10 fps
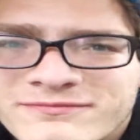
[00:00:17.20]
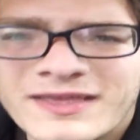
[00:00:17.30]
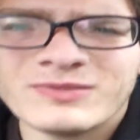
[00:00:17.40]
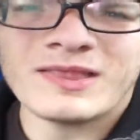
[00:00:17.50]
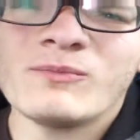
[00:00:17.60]

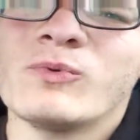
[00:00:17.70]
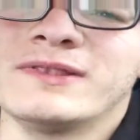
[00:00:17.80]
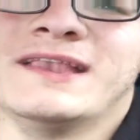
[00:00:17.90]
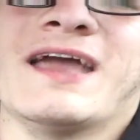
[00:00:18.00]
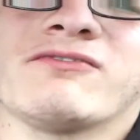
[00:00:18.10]
I, I
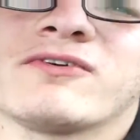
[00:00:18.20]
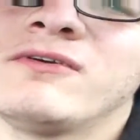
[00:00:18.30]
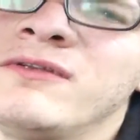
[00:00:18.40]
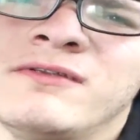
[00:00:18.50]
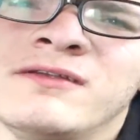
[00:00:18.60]
would
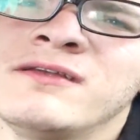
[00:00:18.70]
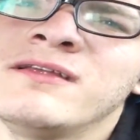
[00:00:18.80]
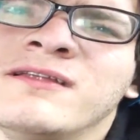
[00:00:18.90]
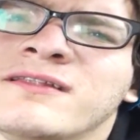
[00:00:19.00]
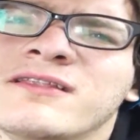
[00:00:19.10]
never.
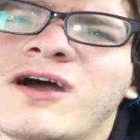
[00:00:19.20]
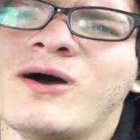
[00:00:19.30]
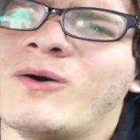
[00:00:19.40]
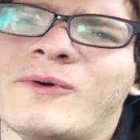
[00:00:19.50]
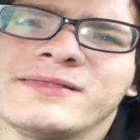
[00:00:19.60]

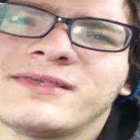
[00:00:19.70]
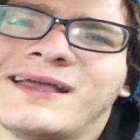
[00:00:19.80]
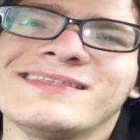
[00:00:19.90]
No, I, I